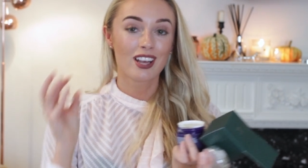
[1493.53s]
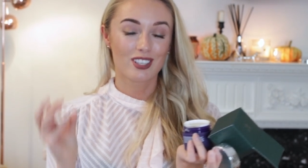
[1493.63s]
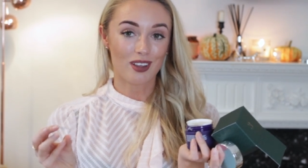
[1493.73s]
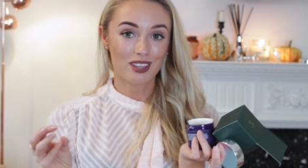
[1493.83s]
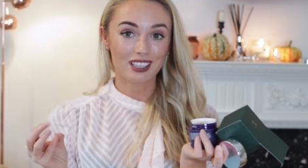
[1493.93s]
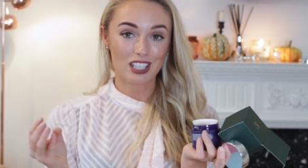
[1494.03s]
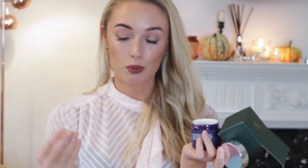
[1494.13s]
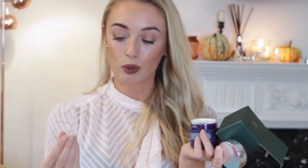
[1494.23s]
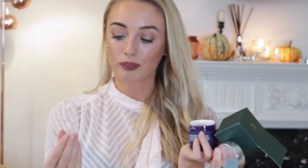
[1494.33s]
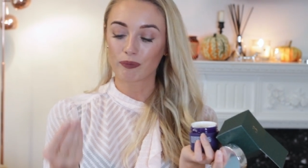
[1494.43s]
So I think
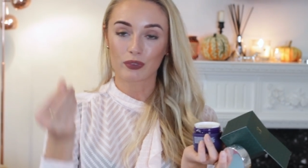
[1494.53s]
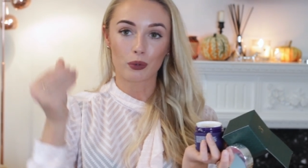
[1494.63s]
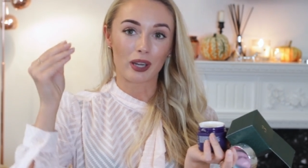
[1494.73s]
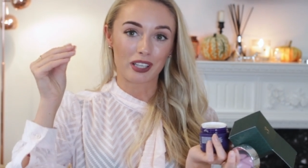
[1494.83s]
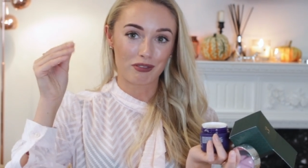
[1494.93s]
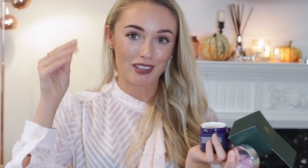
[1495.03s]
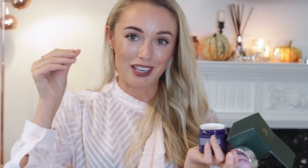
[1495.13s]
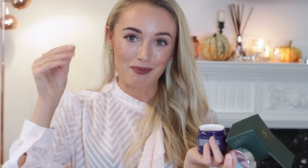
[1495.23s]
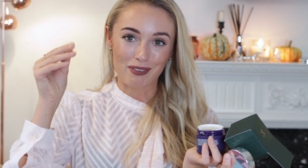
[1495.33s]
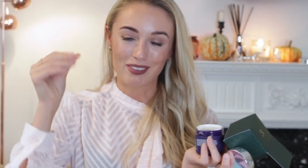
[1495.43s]
this one, oh, I can feel
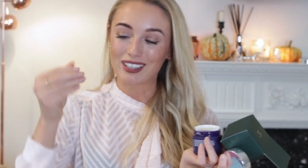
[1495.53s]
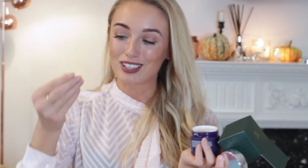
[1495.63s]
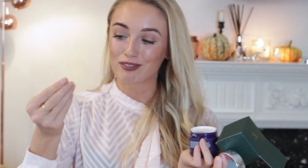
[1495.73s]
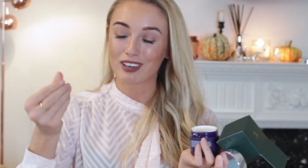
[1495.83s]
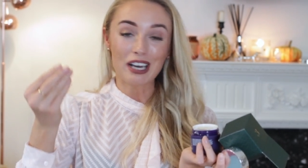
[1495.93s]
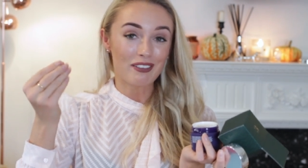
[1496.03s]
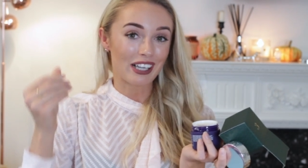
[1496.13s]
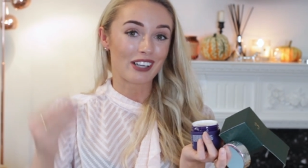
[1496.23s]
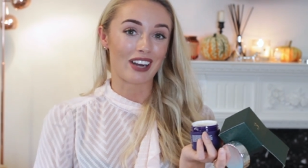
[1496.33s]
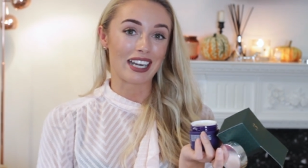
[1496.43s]
it in my fingers, very,
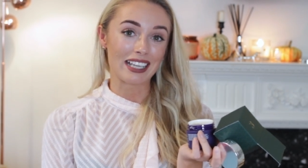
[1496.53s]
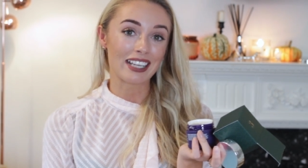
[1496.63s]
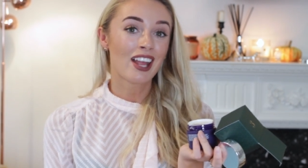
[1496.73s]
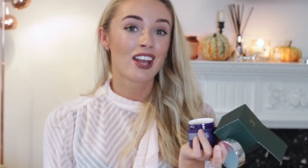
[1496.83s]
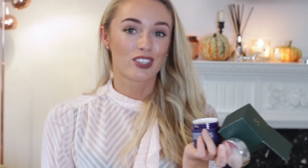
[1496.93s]
very grainy.